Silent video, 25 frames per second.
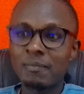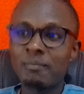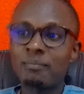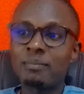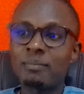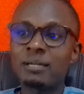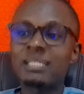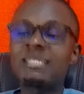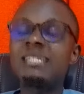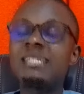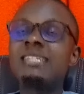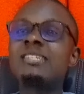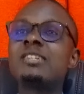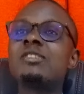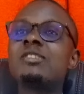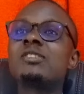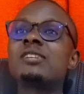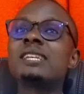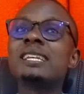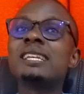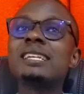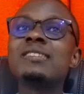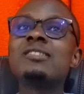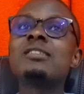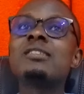But it
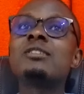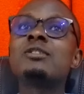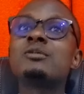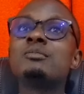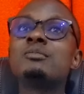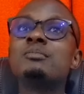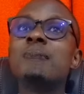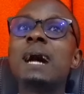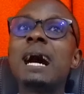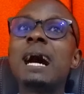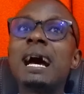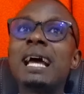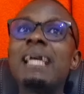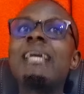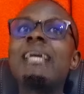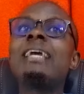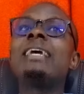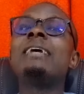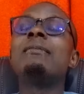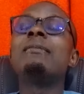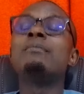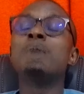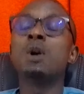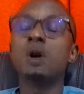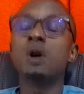is easy to buy
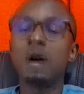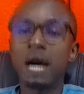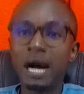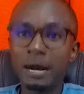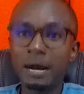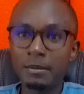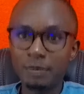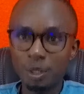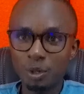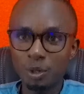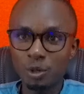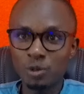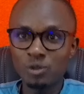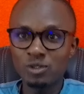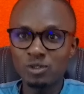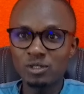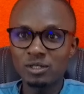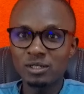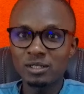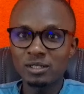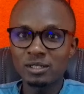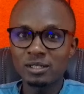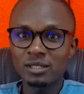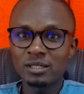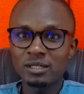him or her
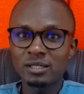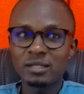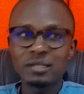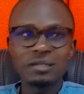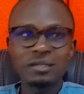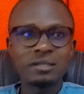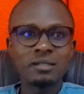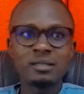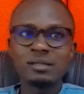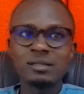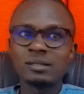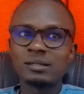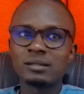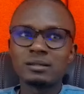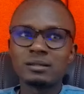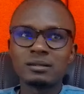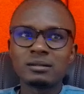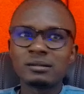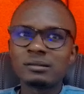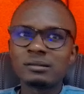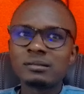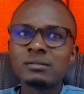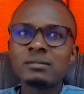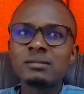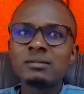because
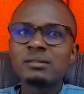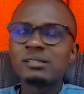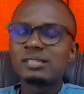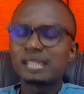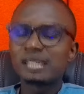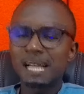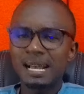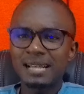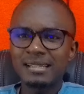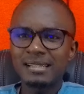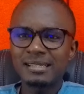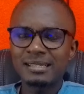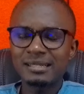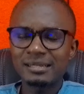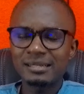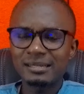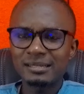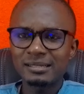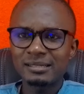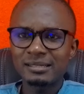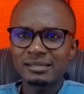she has